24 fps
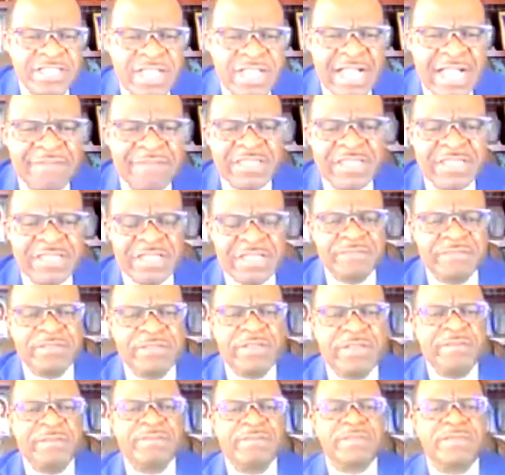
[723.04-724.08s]
and
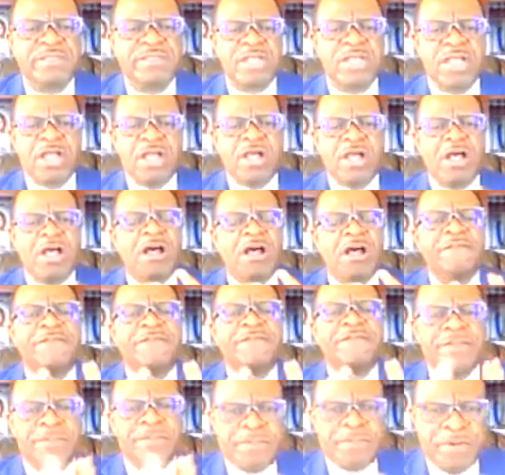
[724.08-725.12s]
symptoms of
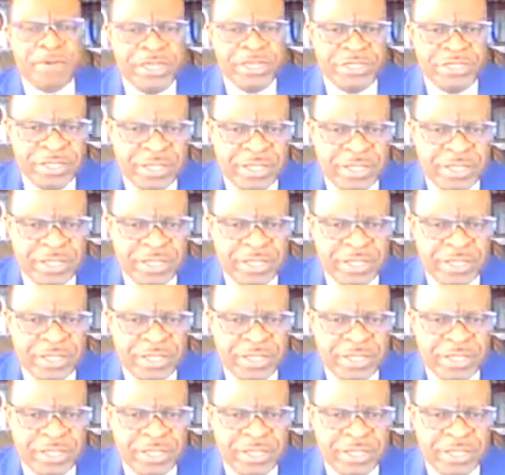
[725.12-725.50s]
depression.